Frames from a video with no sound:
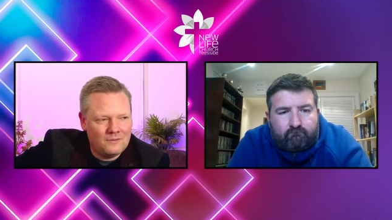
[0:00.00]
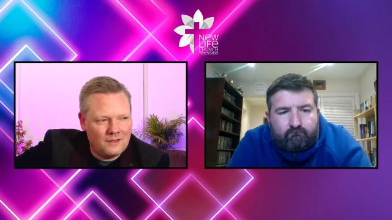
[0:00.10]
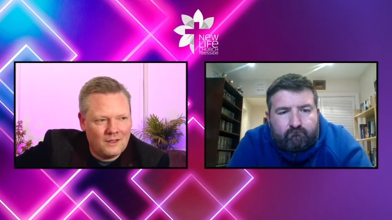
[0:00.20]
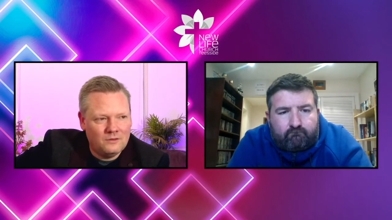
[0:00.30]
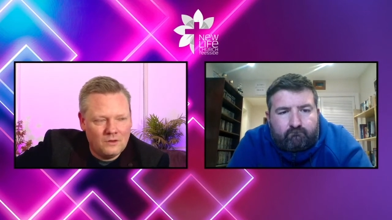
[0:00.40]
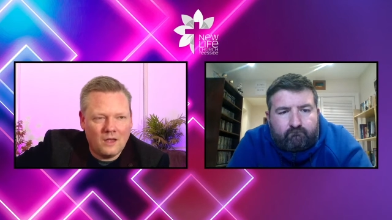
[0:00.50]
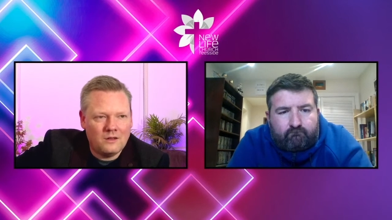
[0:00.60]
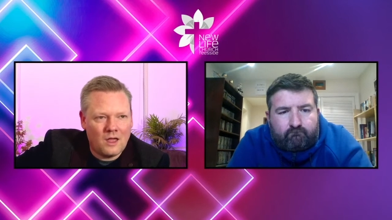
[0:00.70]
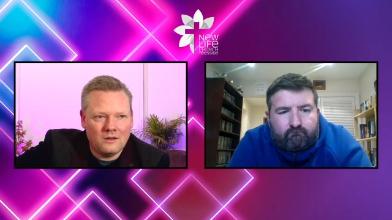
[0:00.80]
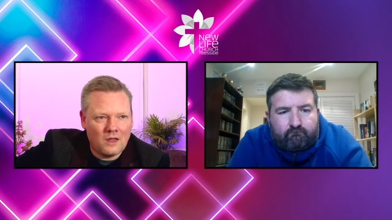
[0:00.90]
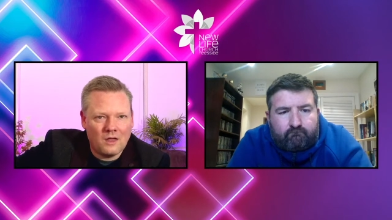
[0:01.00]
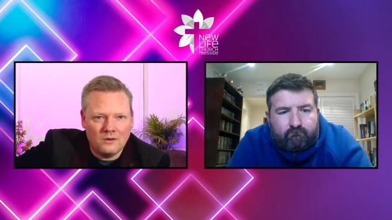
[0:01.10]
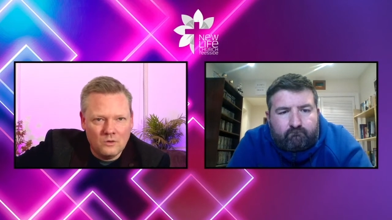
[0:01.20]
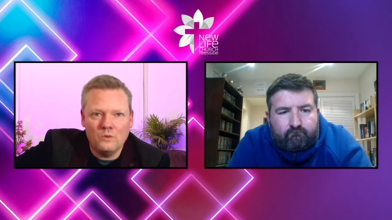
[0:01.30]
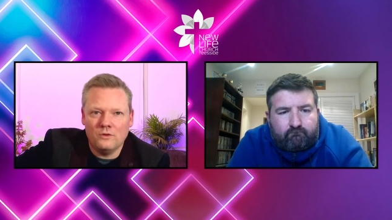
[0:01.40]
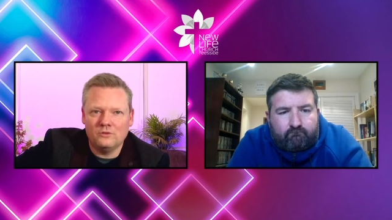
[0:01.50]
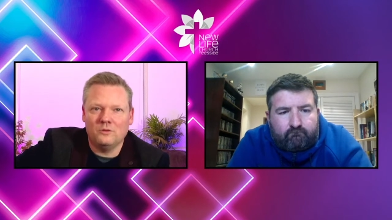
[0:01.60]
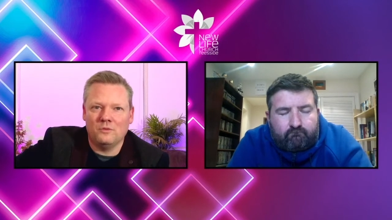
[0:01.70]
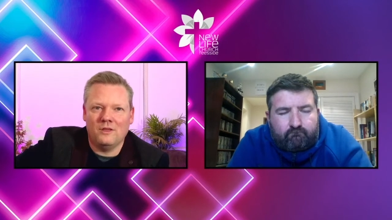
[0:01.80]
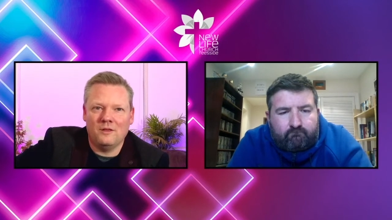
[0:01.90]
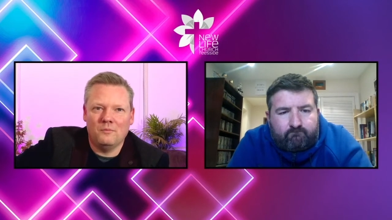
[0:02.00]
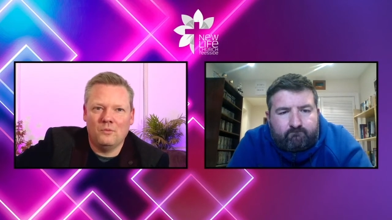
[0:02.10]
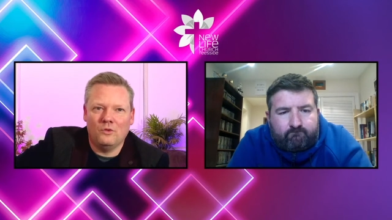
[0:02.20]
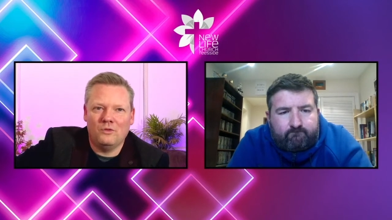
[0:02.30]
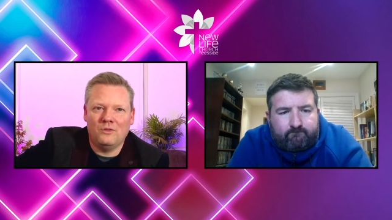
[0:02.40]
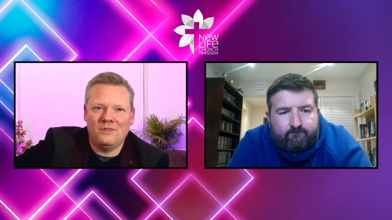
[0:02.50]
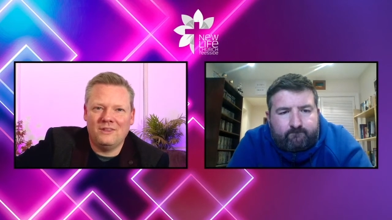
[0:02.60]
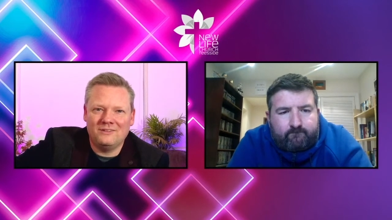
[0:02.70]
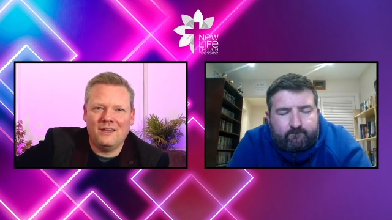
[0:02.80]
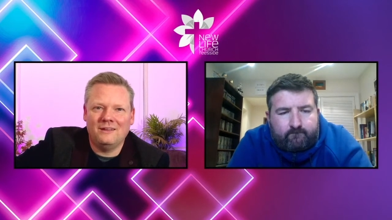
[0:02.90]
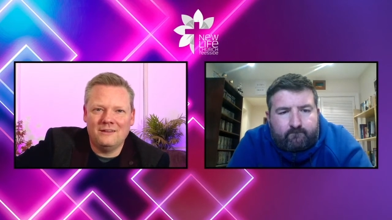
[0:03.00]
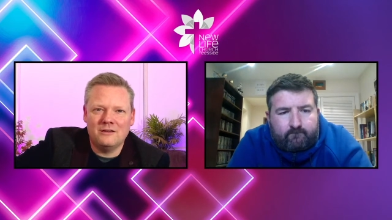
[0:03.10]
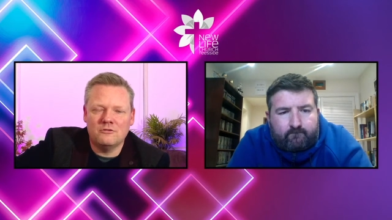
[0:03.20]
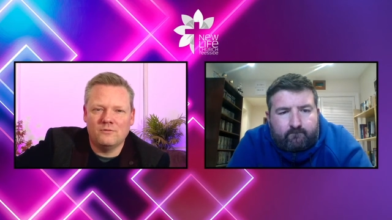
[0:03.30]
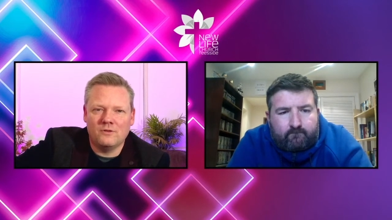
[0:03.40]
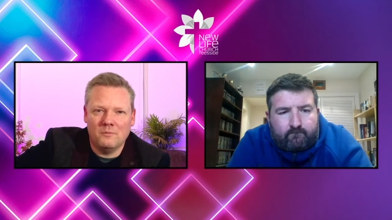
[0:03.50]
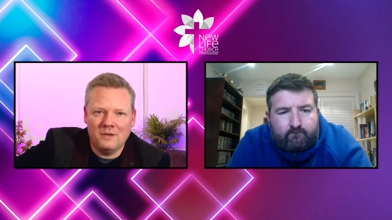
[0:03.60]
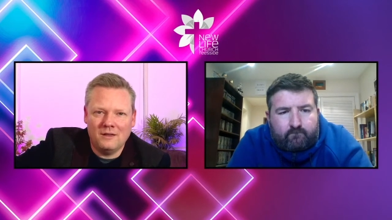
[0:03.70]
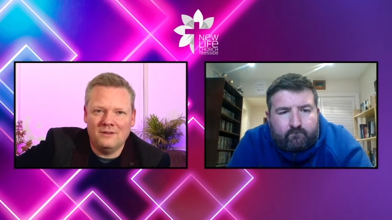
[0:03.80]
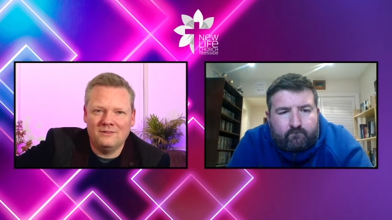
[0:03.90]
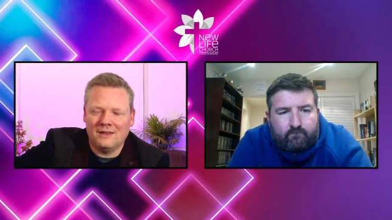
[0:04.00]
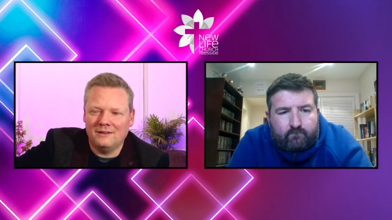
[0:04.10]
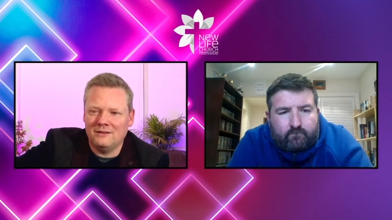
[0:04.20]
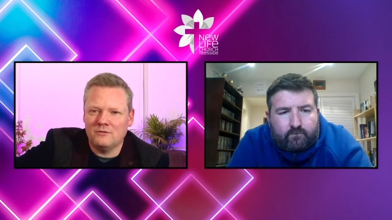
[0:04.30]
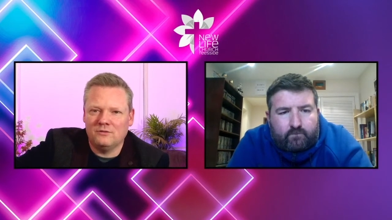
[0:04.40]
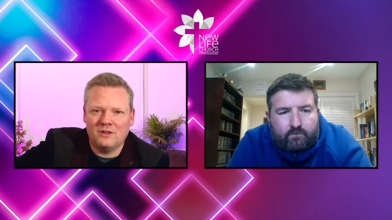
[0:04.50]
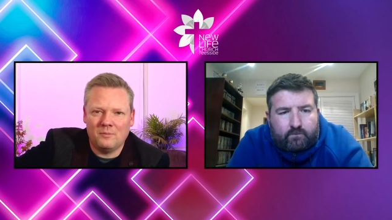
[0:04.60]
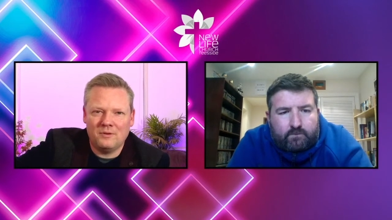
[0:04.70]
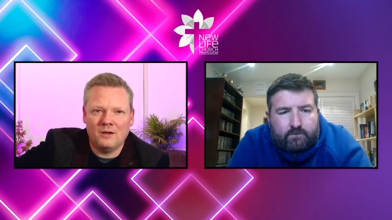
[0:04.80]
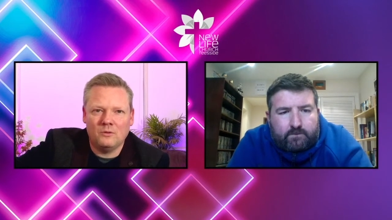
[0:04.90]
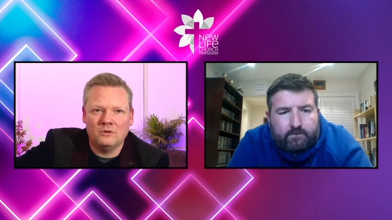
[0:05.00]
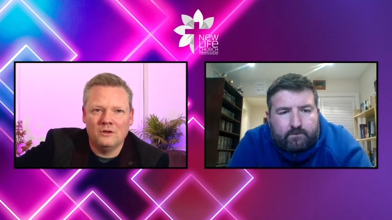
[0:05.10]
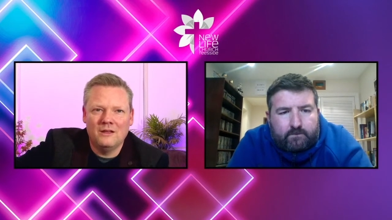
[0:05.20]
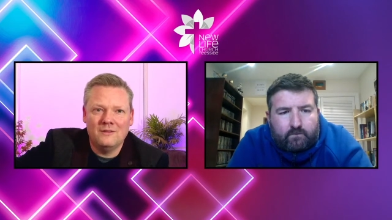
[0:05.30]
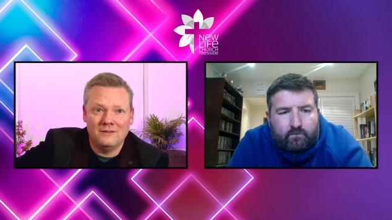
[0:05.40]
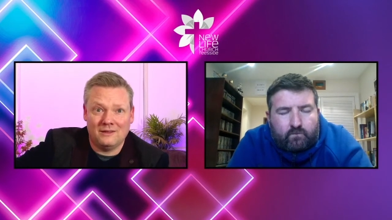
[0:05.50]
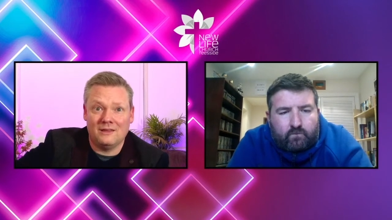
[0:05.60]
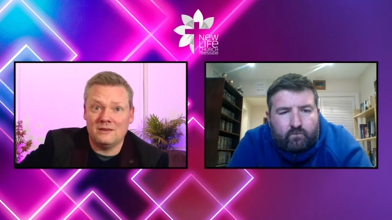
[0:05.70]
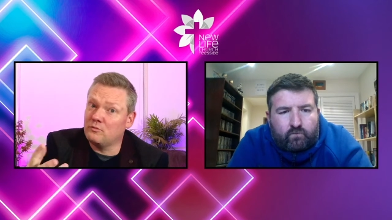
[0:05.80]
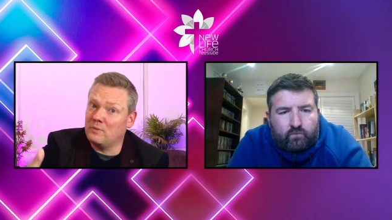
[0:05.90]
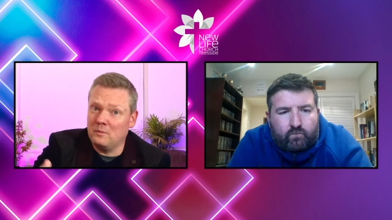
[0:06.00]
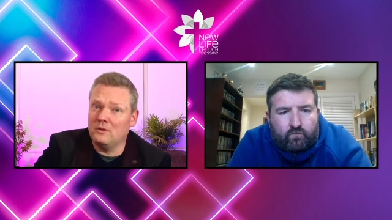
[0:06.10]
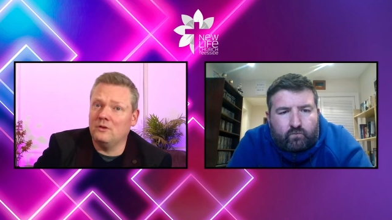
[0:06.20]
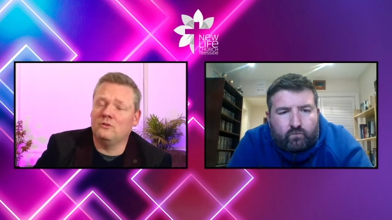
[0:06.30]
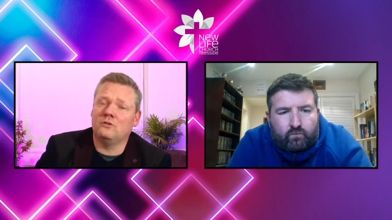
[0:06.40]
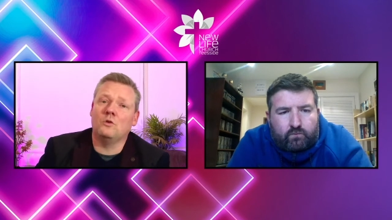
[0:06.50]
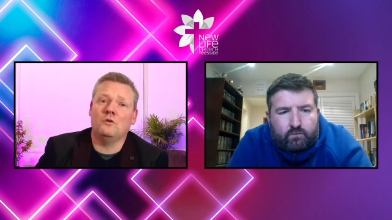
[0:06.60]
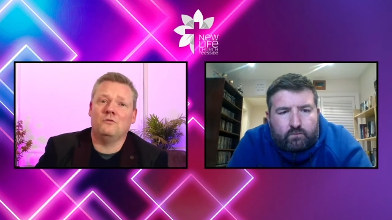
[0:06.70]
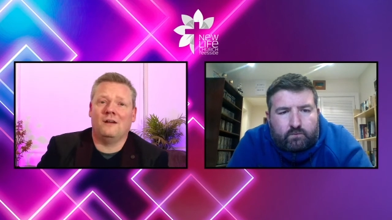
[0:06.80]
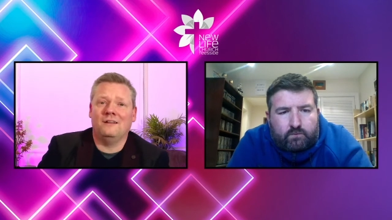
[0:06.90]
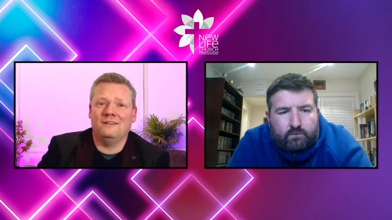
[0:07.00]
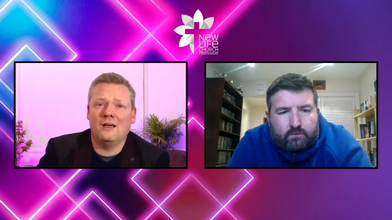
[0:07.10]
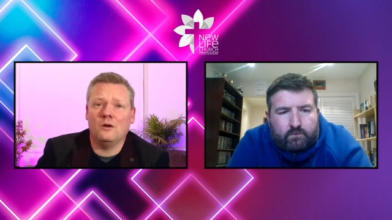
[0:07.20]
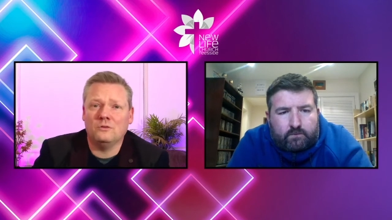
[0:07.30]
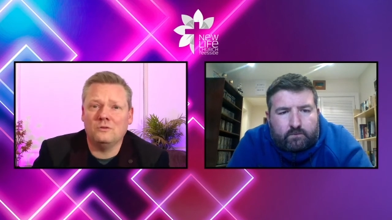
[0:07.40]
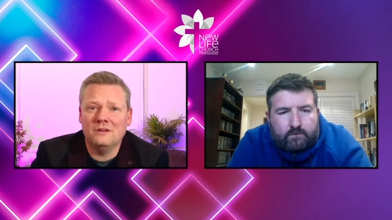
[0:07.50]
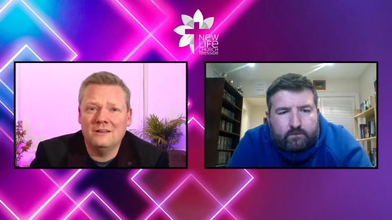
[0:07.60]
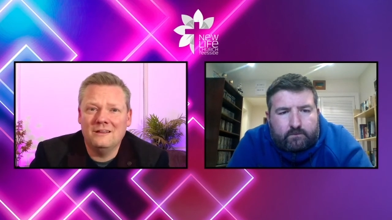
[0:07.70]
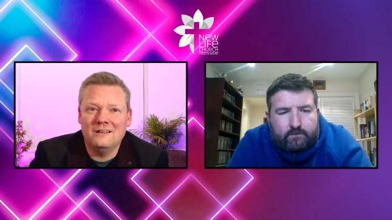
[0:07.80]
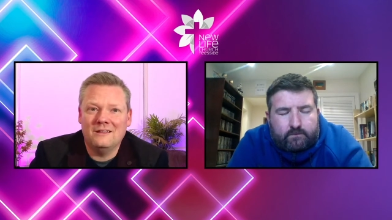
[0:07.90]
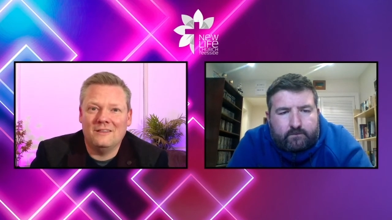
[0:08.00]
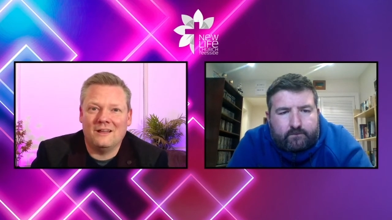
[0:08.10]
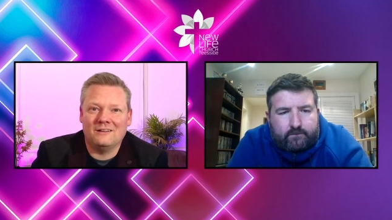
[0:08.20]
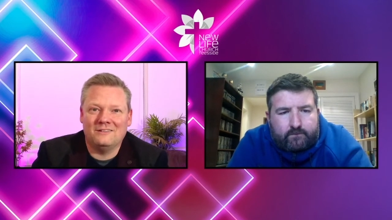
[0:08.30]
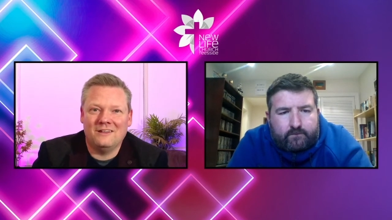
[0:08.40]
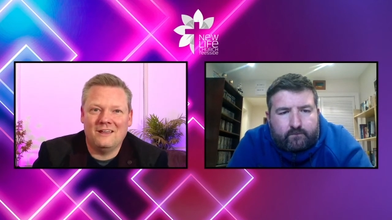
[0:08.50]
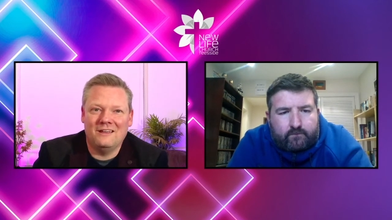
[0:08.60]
Speaker 1: I, I, I know there's something, but this idea of committing, this idea of stepping out, this idea of people in school finding out that uh,